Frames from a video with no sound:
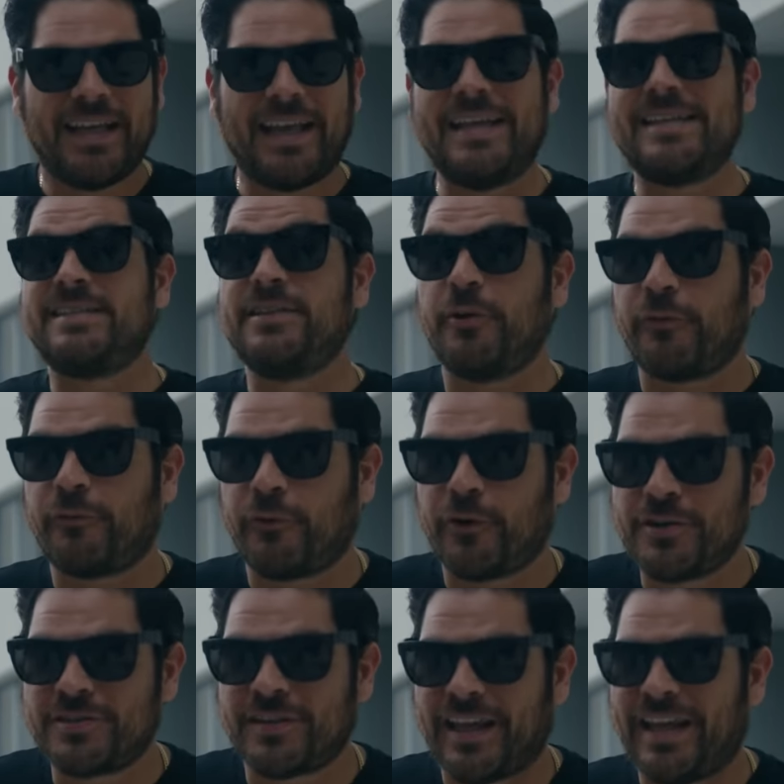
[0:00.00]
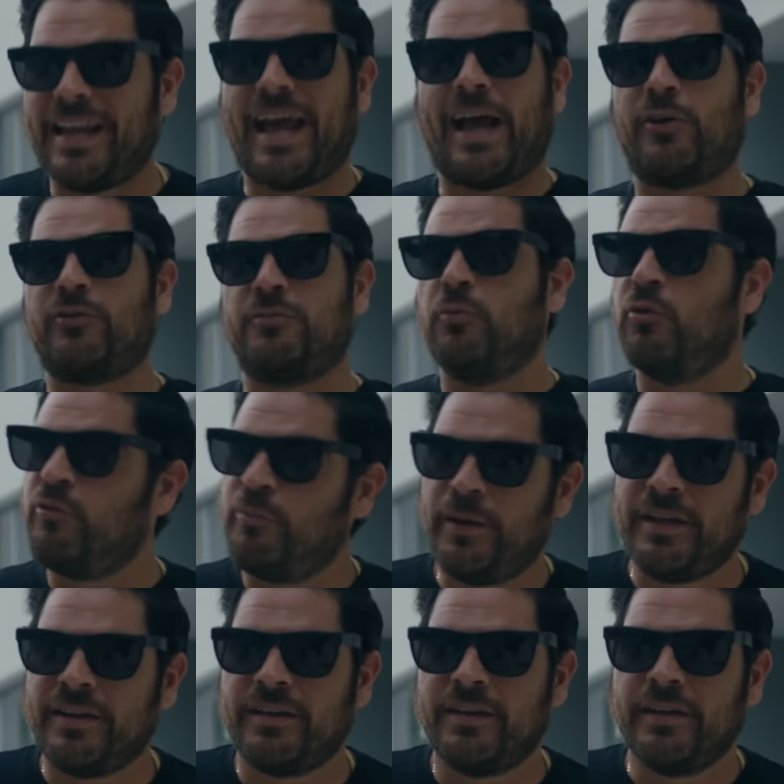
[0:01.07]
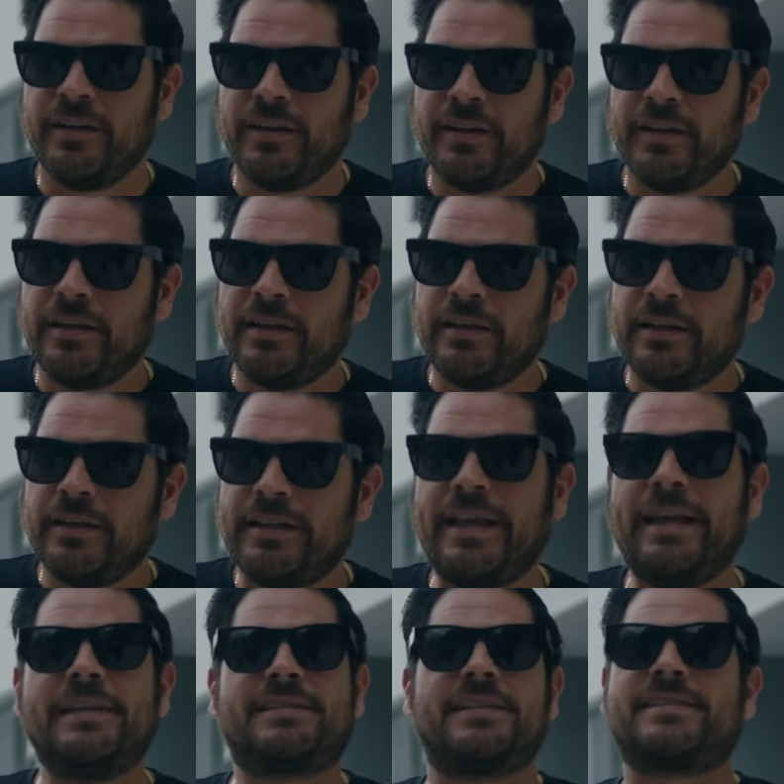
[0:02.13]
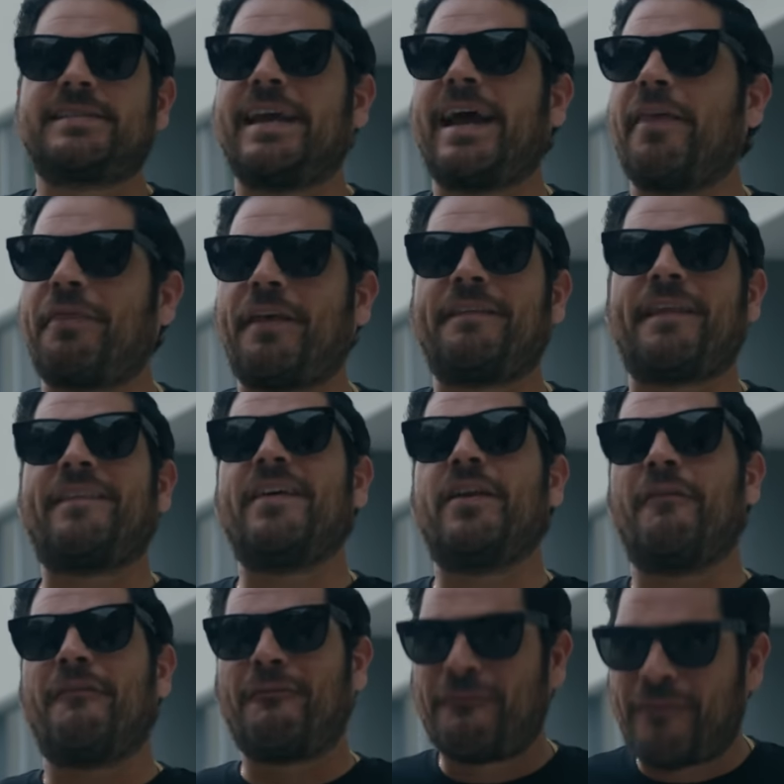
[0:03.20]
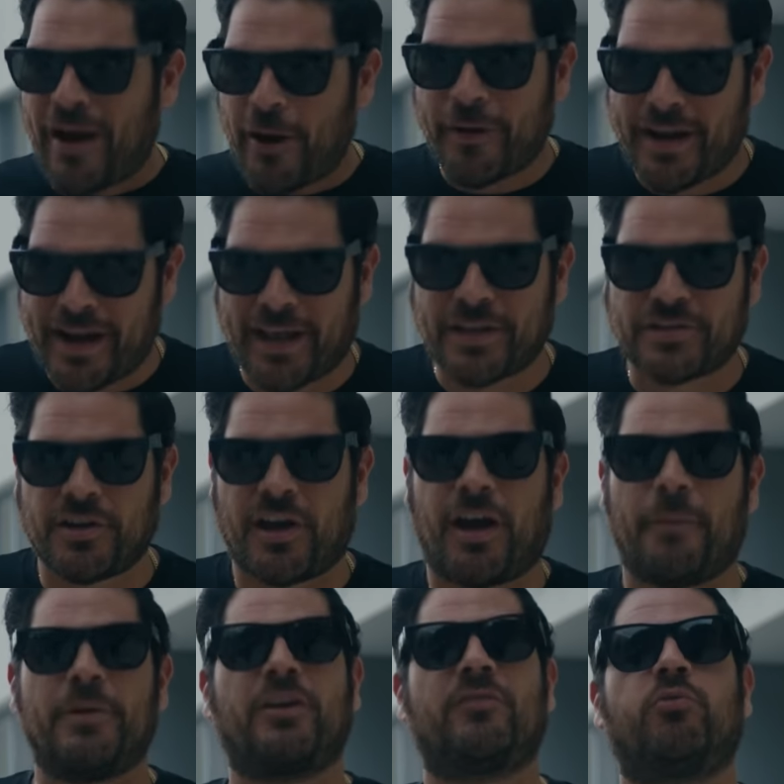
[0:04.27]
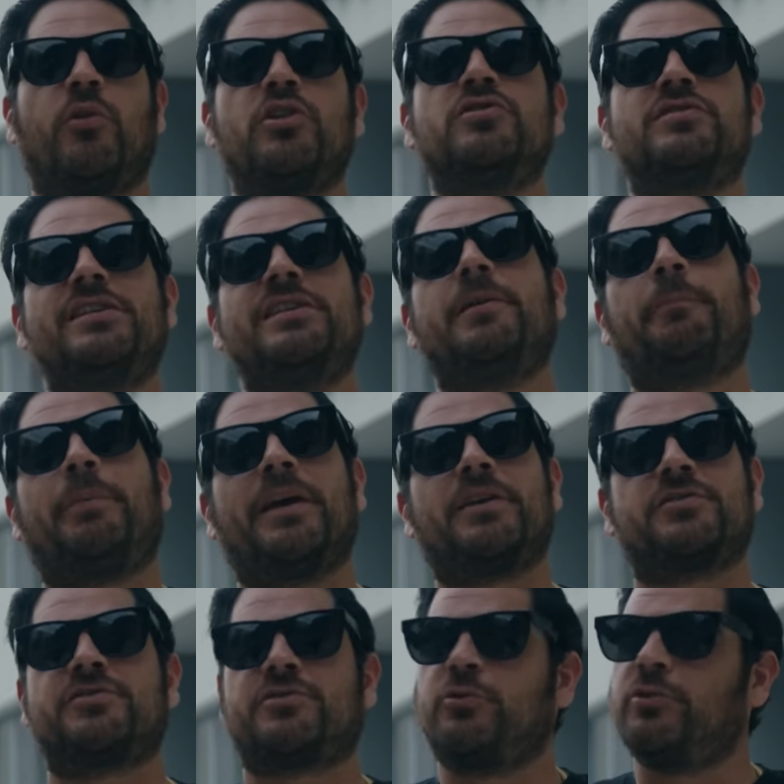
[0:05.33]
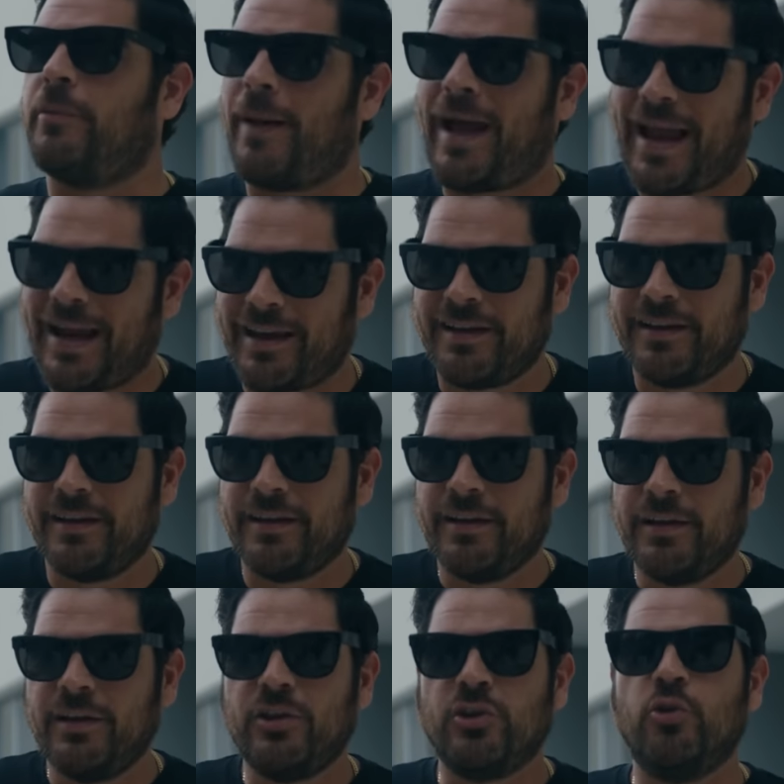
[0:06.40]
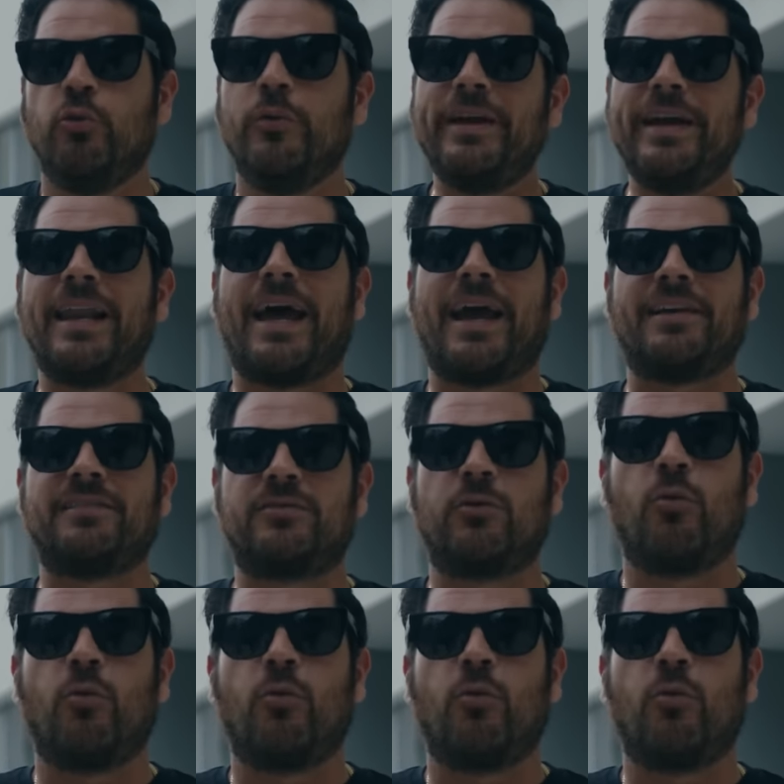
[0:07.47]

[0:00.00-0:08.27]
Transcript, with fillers: is their first in-house movement? Needless to say, I think they did a very nice job, because when you see the pictures through the back, you realize